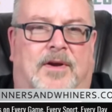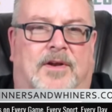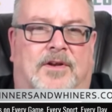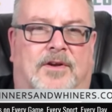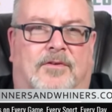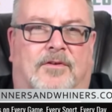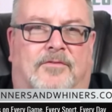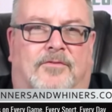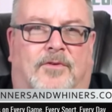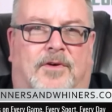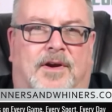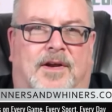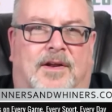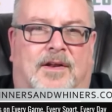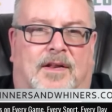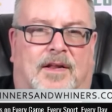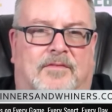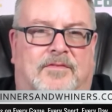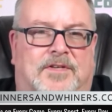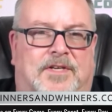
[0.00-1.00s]
to do it for you. I
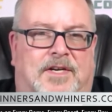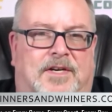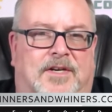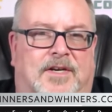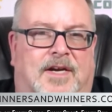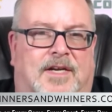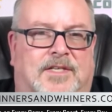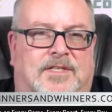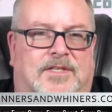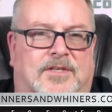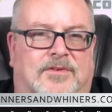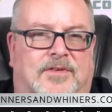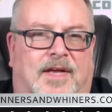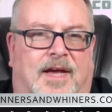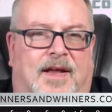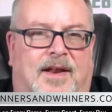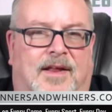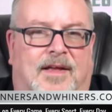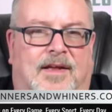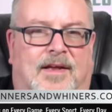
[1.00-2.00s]
love seeing you guys do
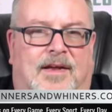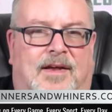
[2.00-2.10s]
that.